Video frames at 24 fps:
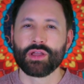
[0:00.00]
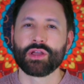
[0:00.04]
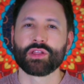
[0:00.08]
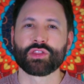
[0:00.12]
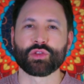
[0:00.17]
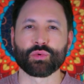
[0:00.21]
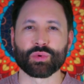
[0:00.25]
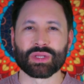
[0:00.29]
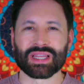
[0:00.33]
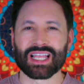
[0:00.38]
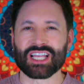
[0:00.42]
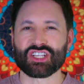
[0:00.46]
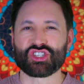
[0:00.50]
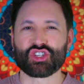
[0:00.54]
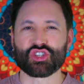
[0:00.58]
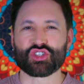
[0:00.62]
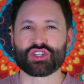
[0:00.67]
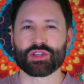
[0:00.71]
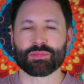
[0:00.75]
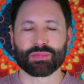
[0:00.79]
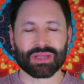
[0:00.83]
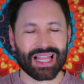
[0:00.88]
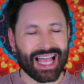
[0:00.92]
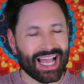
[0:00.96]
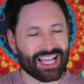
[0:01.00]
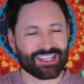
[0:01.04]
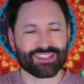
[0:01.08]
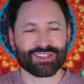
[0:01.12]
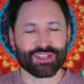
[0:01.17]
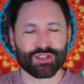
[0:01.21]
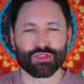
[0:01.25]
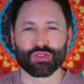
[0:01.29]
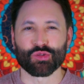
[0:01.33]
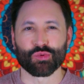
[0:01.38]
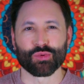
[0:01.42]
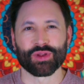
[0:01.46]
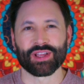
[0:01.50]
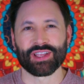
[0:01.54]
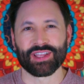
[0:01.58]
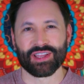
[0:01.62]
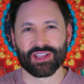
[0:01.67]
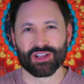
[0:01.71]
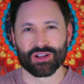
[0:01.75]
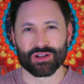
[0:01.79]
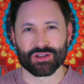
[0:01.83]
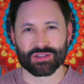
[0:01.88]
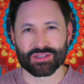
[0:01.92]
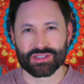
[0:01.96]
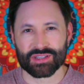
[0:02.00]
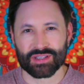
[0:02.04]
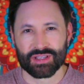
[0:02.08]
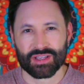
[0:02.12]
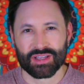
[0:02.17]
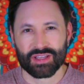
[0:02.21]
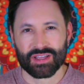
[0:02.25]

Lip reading: The relationship lasted 3 years.